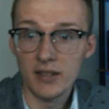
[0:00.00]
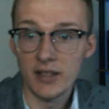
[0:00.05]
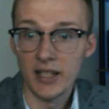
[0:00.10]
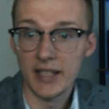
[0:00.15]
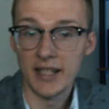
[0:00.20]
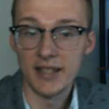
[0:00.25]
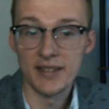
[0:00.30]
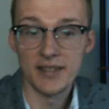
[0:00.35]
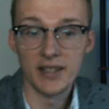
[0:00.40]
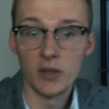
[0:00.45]
Like
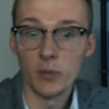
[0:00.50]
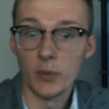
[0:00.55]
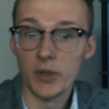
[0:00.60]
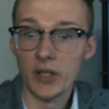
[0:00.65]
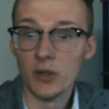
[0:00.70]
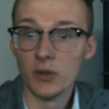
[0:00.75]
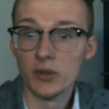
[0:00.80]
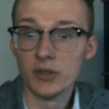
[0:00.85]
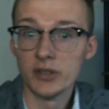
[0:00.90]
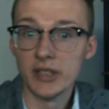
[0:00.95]
I said, we
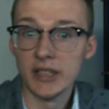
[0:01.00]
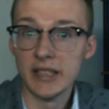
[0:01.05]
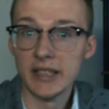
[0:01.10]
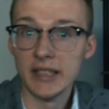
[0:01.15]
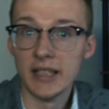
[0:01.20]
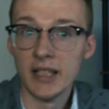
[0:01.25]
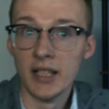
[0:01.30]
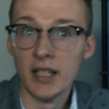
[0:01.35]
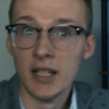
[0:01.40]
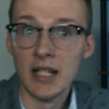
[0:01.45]

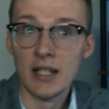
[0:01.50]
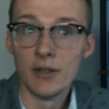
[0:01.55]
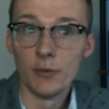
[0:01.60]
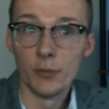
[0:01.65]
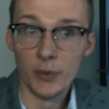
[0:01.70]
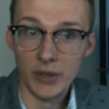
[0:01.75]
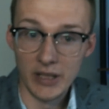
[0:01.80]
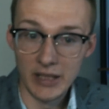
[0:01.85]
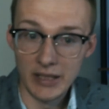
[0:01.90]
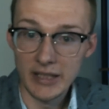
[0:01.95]
only
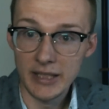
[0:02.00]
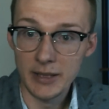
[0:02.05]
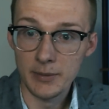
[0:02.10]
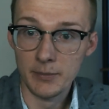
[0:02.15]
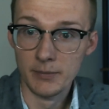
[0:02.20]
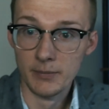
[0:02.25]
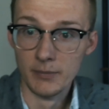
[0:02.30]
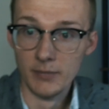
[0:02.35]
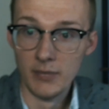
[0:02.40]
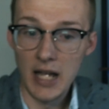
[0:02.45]
really
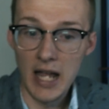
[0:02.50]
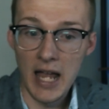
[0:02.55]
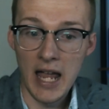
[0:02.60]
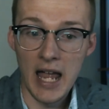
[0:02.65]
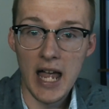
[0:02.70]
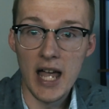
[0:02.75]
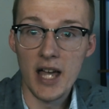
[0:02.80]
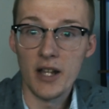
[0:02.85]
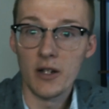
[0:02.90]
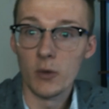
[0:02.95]

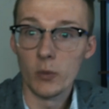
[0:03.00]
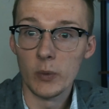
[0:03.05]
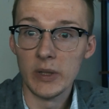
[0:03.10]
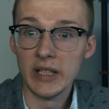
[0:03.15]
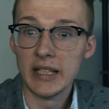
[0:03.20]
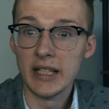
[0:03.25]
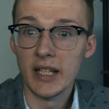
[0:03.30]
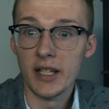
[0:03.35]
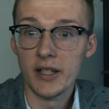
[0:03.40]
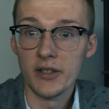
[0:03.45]
had a
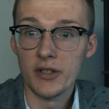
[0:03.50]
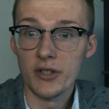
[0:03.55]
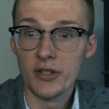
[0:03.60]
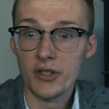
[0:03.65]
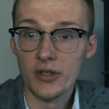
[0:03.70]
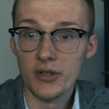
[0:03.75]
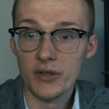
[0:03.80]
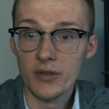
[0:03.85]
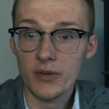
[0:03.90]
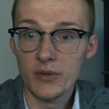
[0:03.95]
weekend to
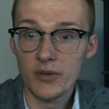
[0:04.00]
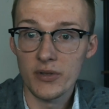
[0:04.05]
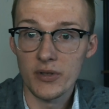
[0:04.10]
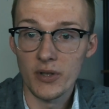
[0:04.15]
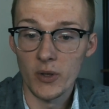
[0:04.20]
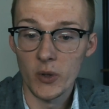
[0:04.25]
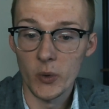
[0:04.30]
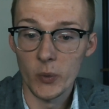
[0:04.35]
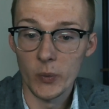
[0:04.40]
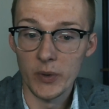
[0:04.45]
shoot,
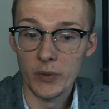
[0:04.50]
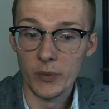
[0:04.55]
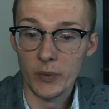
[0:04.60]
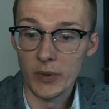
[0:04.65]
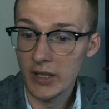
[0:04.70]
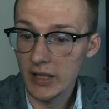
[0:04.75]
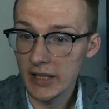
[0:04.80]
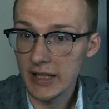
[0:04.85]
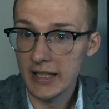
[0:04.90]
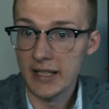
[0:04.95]
so we
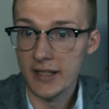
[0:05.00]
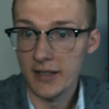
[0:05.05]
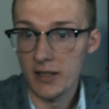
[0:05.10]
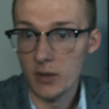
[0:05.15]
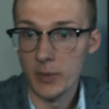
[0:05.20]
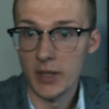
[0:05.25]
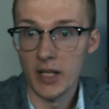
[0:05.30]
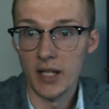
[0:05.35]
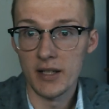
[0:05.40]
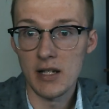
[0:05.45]
really needed to
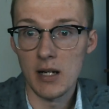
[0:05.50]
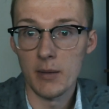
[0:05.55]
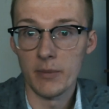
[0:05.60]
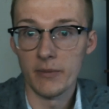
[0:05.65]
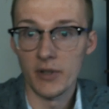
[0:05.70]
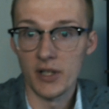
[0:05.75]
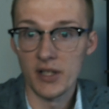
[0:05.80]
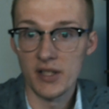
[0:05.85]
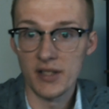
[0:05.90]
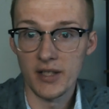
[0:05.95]
be on top of
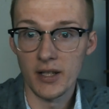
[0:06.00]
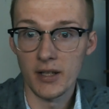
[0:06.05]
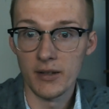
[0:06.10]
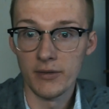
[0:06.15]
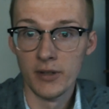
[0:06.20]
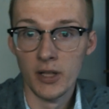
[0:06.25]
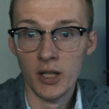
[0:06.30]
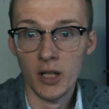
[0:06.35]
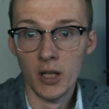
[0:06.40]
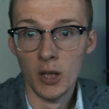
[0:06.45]
our
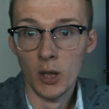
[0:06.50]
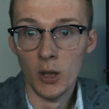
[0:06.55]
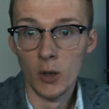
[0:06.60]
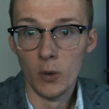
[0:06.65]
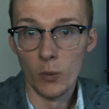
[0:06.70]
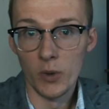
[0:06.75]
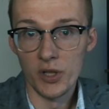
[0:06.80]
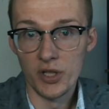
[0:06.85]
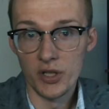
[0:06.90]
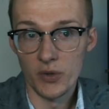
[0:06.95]
stuff,
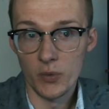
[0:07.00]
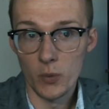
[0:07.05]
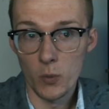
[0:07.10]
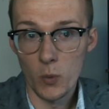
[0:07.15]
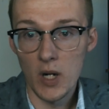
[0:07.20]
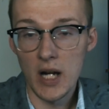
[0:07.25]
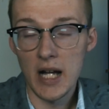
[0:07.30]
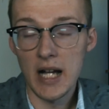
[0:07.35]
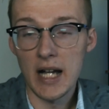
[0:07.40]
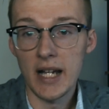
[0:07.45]
which is
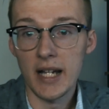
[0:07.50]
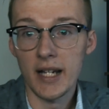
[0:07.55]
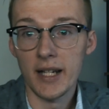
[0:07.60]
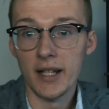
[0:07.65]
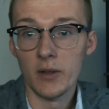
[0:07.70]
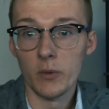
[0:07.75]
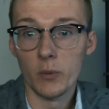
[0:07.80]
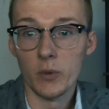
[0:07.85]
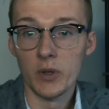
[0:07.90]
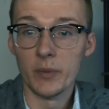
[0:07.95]

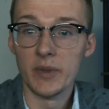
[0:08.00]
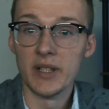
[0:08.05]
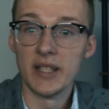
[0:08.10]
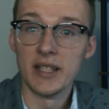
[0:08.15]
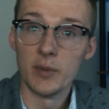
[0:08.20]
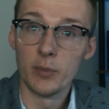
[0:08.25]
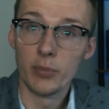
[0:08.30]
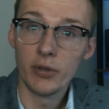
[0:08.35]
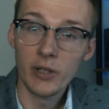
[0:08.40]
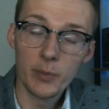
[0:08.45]
why when we
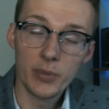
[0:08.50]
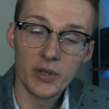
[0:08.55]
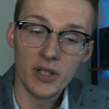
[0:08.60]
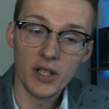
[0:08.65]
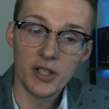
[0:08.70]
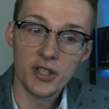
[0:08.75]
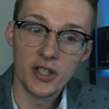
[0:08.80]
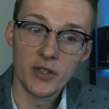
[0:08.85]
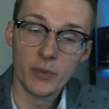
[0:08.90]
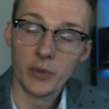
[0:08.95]
did
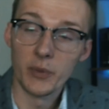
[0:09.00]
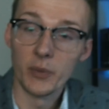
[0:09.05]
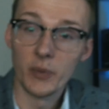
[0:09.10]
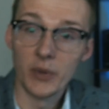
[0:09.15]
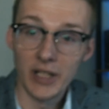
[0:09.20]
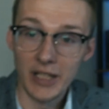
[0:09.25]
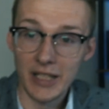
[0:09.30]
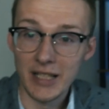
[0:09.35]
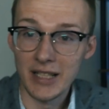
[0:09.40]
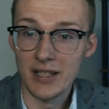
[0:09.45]
pre-production, we
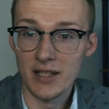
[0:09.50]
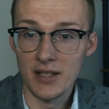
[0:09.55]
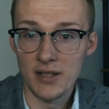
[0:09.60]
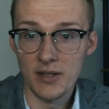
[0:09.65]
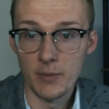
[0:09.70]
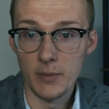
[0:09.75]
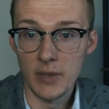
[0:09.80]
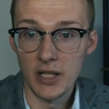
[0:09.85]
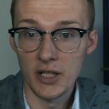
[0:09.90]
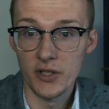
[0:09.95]
really needed
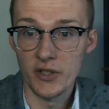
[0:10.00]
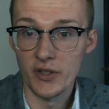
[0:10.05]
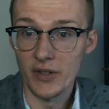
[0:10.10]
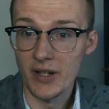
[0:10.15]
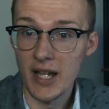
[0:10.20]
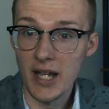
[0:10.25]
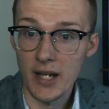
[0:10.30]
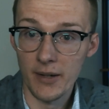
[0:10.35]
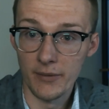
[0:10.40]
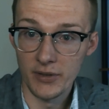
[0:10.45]
to make sure
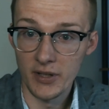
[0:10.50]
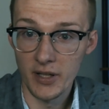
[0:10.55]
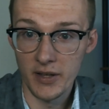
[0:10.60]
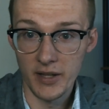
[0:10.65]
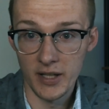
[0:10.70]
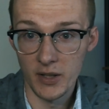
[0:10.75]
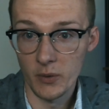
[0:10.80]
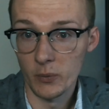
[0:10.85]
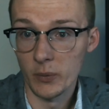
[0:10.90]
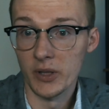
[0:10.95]

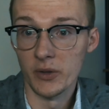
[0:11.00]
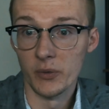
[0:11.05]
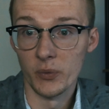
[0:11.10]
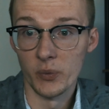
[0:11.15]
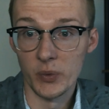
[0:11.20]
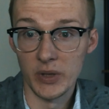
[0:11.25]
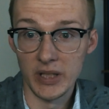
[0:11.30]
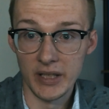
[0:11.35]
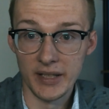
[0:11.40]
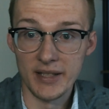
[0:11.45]
everything went
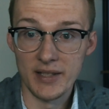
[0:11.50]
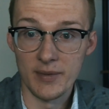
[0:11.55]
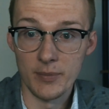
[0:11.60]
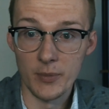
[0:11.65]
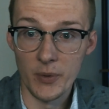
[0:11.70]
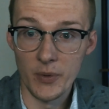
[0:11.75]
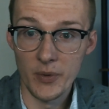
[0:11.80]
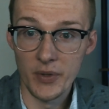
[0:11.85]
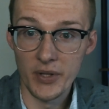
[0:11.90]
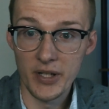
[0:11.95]
really
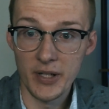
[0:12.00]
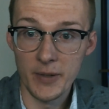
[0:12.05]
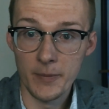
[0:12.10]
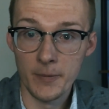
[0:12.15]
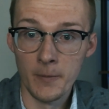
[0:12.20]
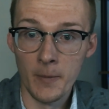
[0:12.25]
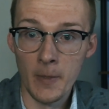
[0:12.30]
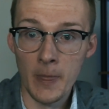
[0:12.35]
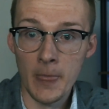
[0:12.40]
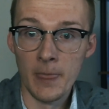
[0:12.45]
smoothly,
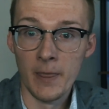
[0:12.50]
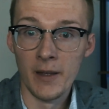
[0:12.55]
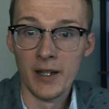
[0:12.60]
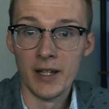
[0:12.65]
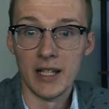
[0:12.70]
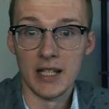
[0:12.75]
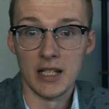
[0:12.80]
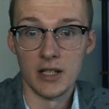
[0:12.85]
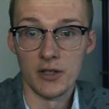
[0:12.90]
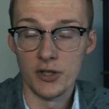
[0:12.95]

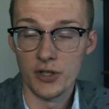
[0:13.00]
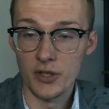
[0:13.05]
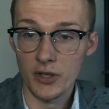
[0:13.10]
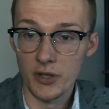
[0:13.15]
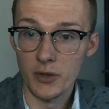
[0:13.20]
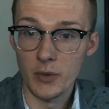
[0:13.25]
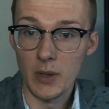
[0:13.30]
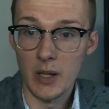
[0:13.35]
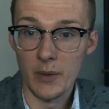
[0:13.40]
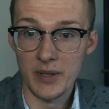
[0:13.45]
and I'll show
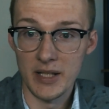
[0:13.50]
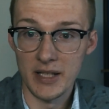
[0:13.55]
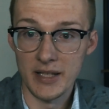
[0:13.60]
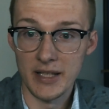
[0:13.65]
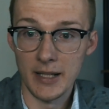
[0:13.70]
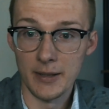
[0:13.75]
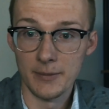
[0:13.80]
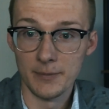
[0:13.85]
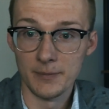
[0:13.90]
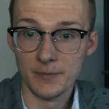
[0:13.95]
you how we did
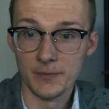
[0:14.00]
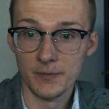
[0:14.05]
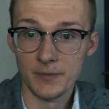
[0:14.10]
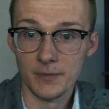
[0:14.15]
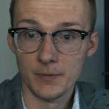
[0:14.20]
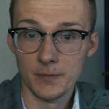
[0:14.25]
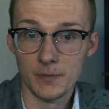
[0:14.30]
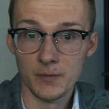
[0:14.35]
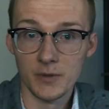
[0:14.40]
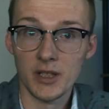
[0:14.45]
that.
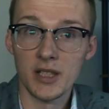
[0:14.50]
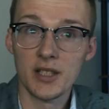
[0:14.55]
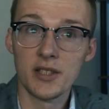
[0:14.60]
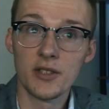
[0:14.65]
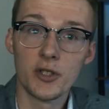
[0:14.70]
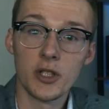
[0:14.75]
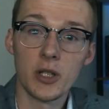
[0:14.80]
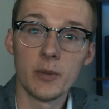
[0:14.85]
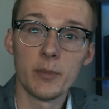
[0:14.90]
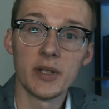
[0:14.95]
Let's
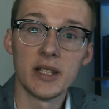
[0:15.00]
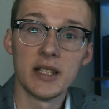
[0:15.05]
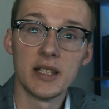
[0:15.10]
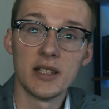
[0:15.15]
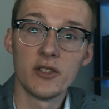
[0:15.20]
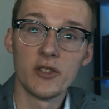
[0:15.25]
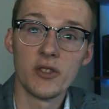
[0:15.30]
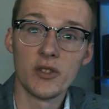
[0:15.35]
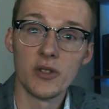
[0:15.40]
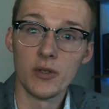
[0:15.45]
jump
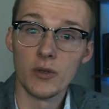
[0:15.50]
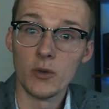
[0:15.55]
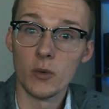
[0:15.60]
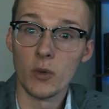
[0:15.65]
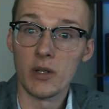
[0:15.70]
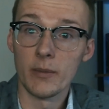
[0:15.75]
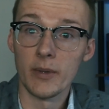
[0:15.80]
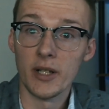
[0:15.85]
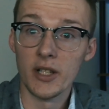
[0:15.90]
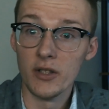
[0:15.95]
into
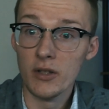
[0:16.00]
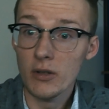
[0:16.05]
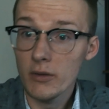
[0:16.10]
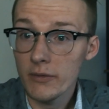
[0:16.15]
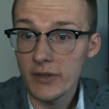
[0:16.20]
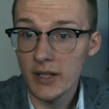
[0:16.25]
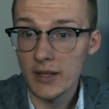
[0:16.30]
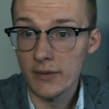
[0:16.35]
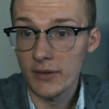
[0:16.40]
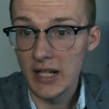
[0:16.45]
one of my new
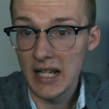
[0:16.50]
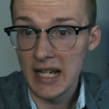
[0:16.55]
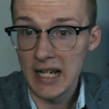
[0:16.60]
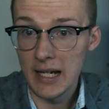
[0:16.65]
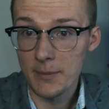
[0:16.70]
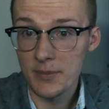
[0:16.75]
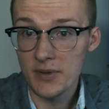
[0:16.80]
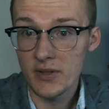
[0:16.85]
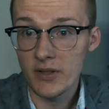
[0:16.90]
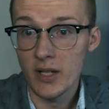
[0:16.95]
favorite
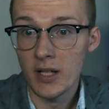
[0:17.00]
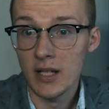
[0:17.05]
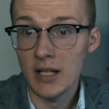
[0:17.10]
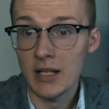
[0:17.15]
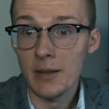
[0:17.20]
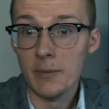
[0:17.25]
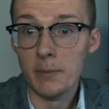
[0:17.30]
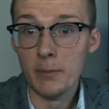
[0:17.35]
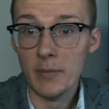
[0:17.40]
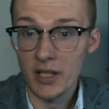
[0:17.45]
apps,
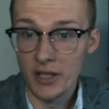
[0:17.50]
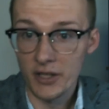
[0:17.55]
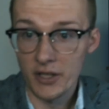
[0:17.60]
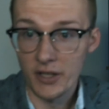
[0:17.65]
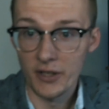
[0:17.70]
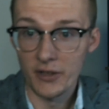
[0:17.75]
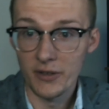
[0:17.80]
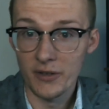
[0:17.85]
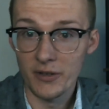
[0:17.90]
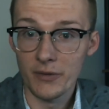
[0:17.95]

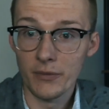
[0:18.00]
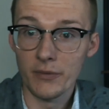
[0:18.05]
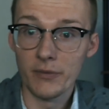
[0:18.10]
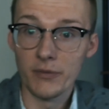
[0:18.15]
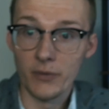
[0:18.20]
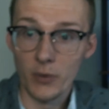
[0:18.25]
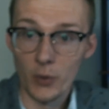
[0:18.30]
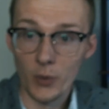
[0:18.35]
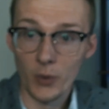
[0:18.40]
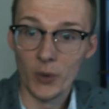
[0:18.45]
Milanote,
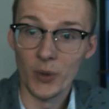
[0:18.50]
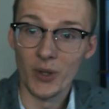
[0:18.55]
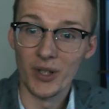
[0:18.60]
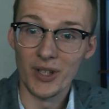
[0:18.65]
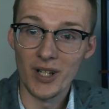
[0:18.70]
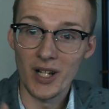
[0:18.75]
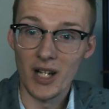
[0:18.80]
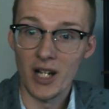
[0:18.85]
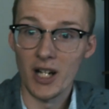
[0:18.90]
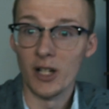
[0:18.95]

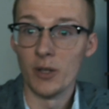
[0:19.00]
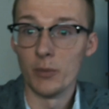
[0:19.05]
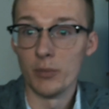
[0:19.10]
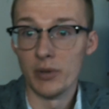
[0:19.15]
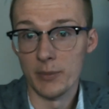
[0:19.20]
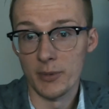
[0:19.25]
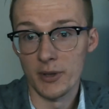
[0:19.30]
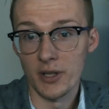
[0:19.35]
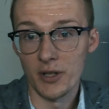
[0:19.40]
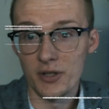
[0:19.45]
for our
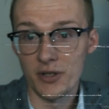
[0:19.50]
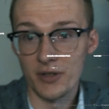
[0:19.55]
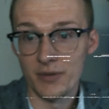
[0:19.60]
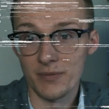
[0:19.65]
pre-production.